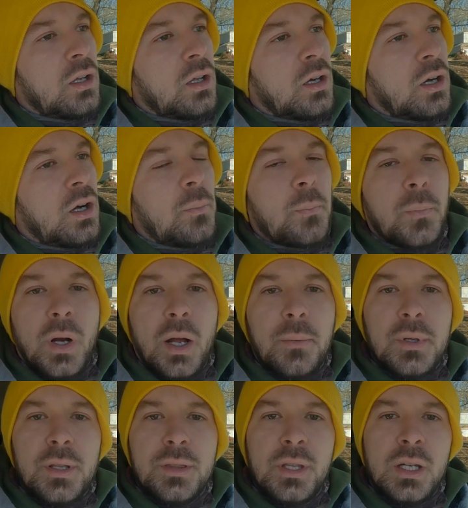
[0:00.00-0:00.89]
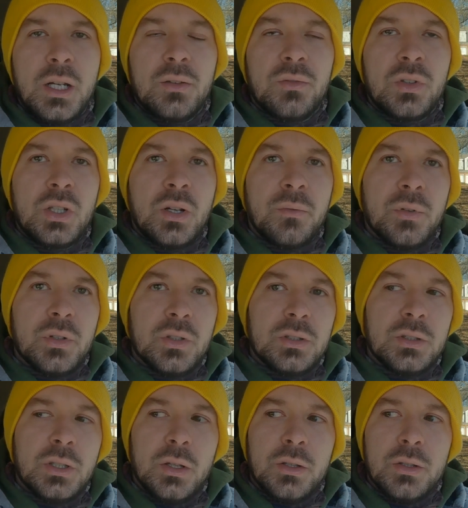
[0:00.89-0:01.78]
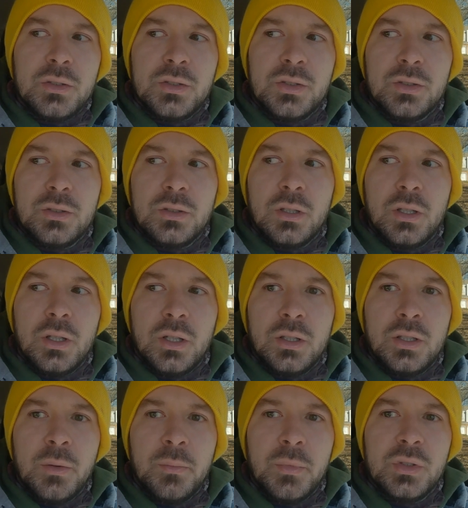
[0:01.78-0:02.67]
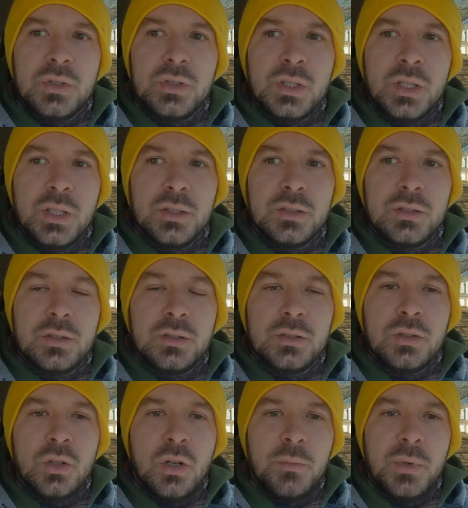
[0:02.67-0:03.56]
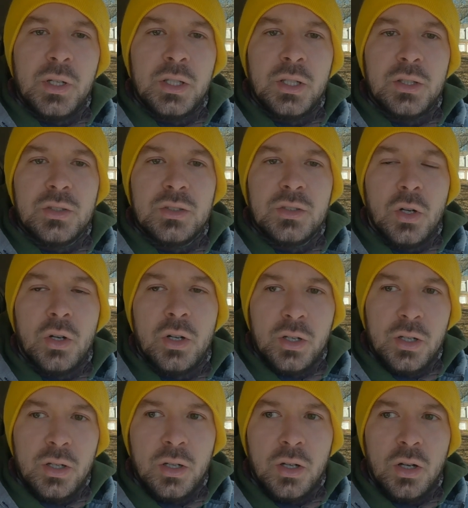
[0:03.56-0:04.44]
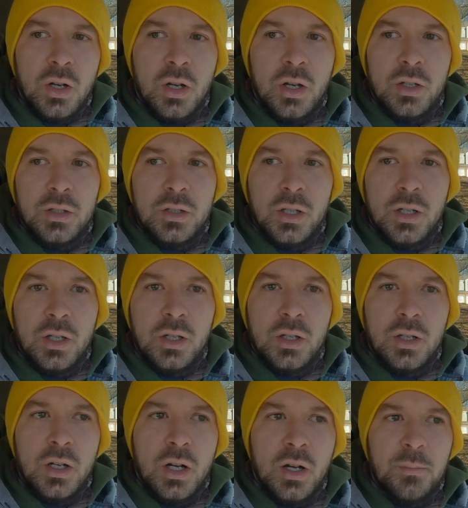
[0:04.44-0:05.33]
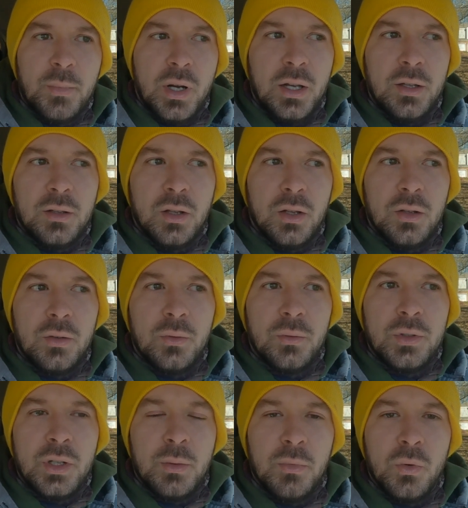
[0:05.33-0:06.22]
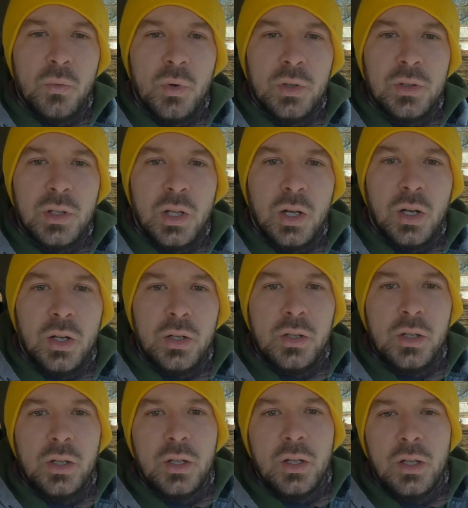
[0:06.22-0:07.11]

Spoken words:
I'll probably think of number 6. So I'm gonna get started on my number 1 lawn.